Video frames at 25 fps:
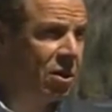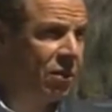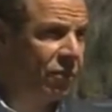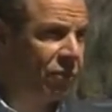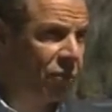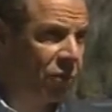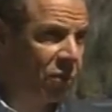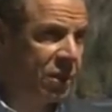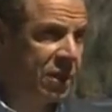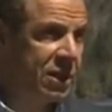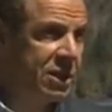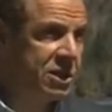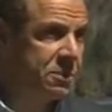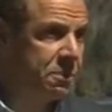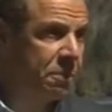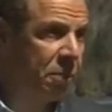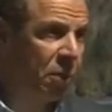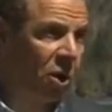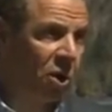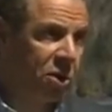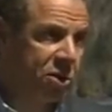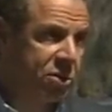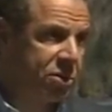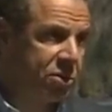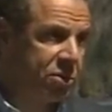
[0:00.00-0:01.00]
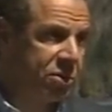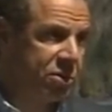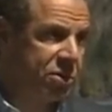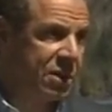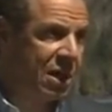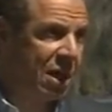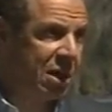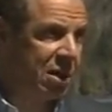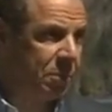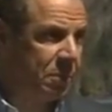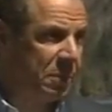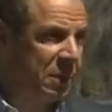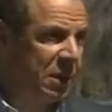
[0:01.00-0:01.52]
for these parcels
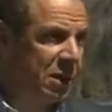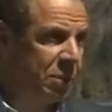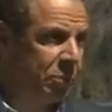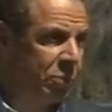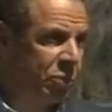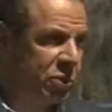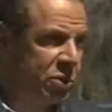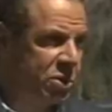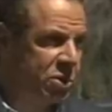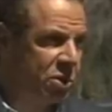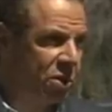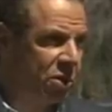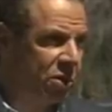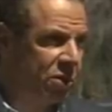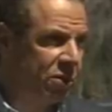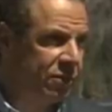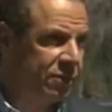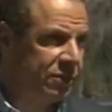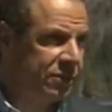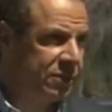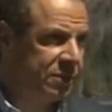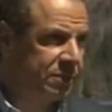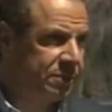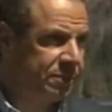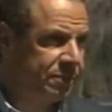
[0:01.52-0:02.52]
that are being preserved,